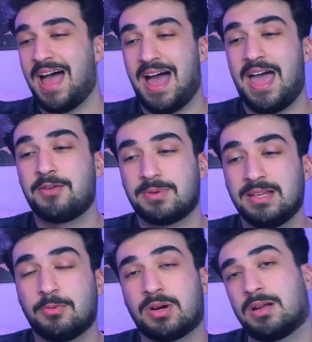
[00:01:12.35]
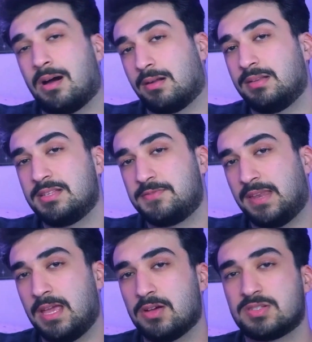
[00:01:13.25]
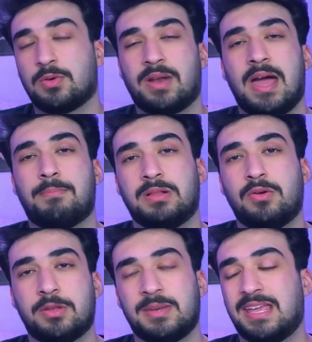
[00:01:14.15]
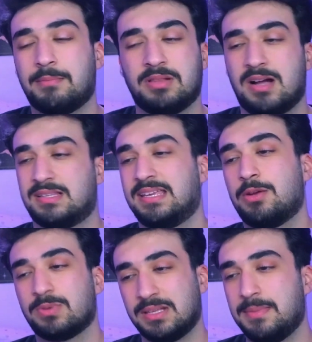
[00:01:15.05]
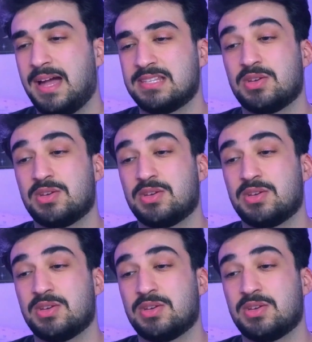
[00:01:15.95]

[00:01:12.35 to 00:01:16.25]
I really work hard on these videos, so when I upload them and get blocked, I get really mad.